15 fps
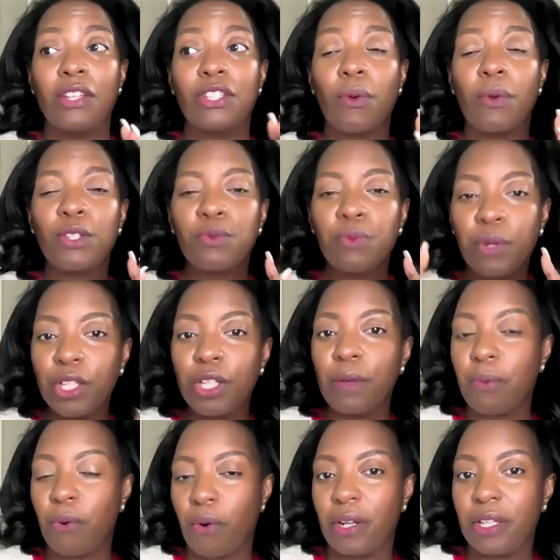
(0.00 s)
So it's really
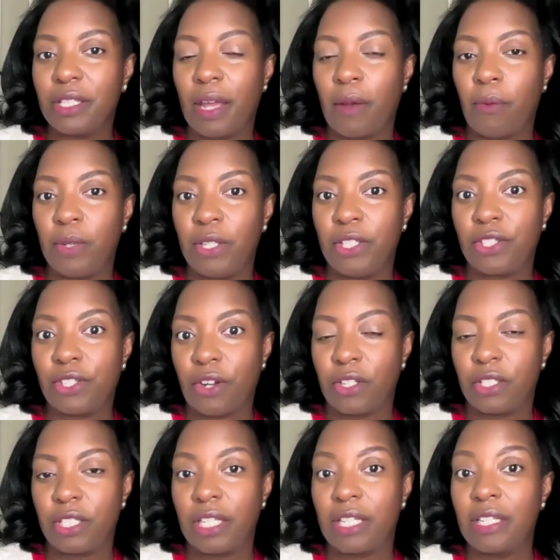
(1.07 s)
important that we
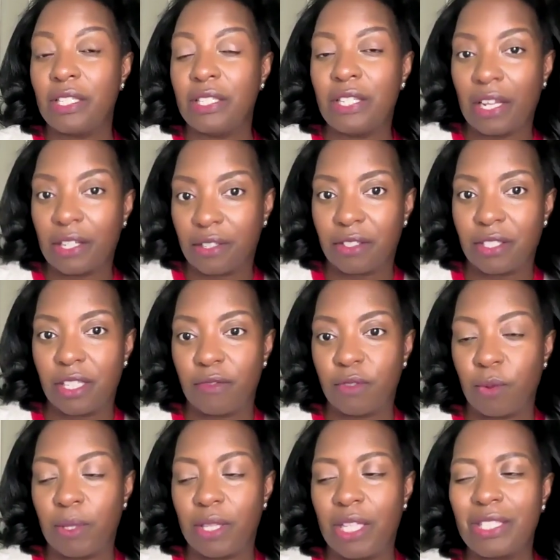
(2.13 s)
start to connect
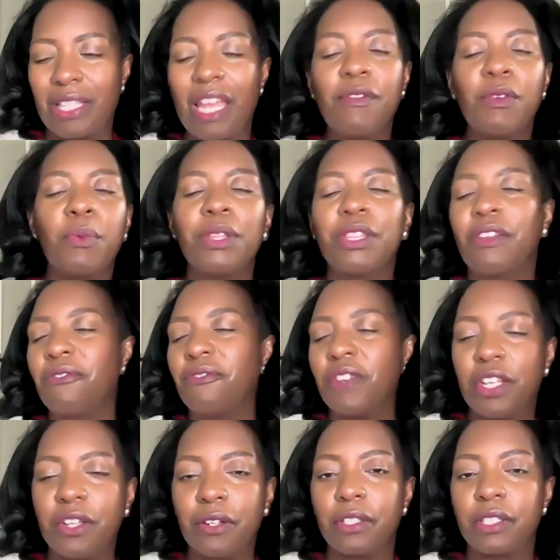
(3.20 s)
ourselves with things, even with the
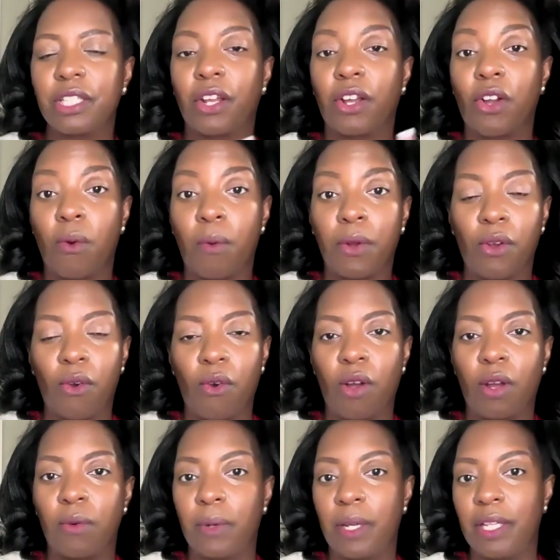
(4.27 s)
fears that are going
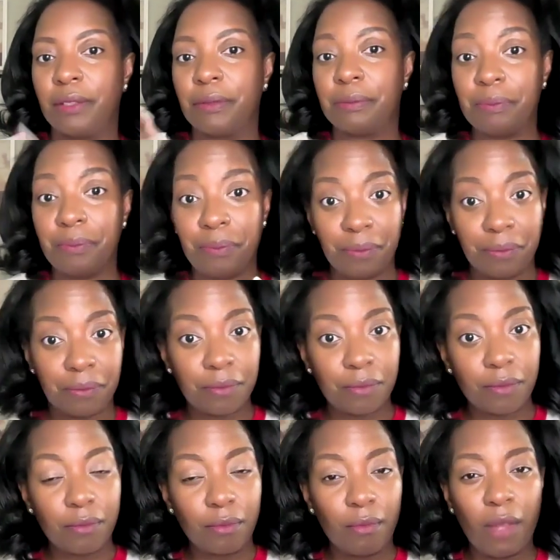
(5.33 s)
on with,
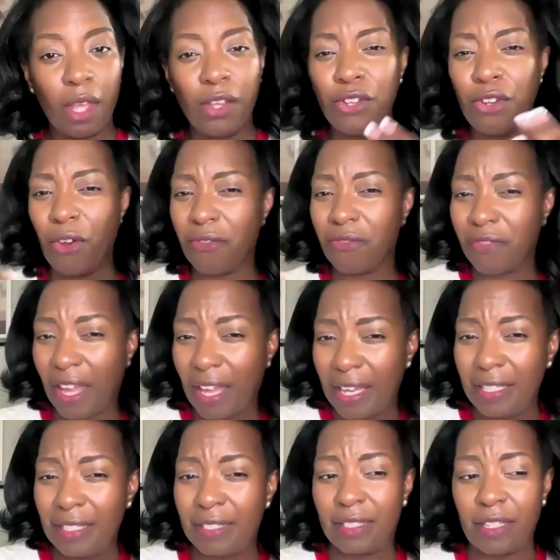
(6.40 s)
you know,
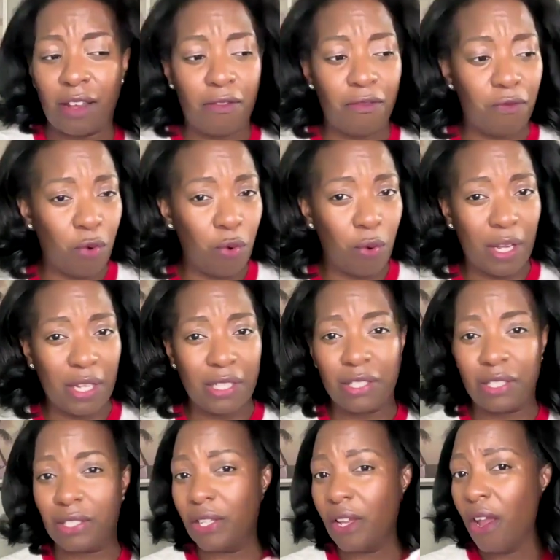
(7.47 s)
face,
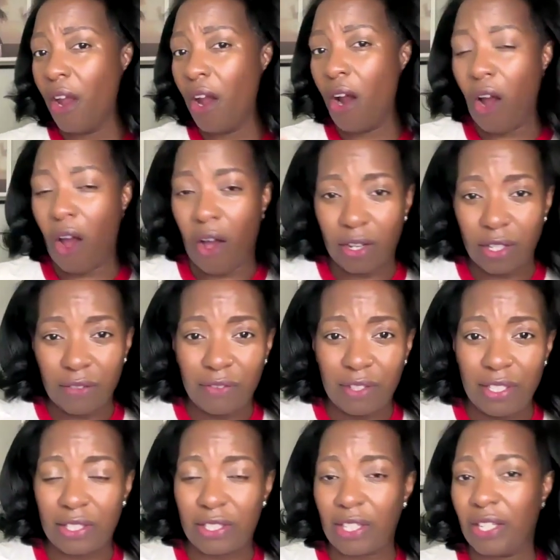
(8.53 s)
voice, all of
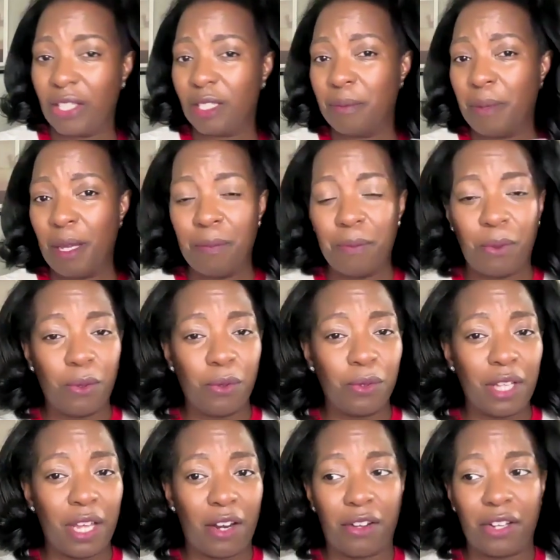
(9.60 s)
these things,
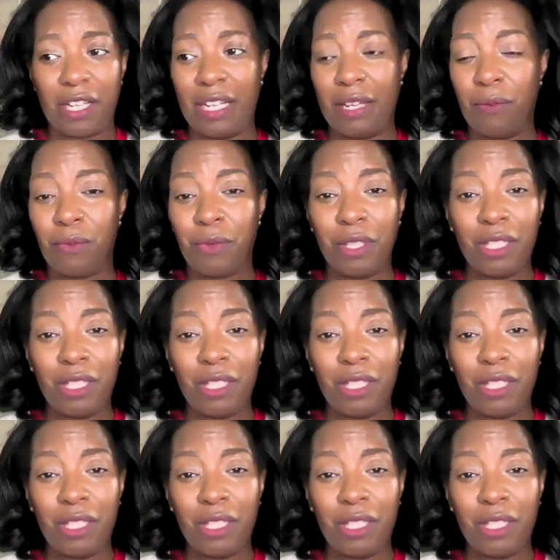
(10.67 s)
people that are getting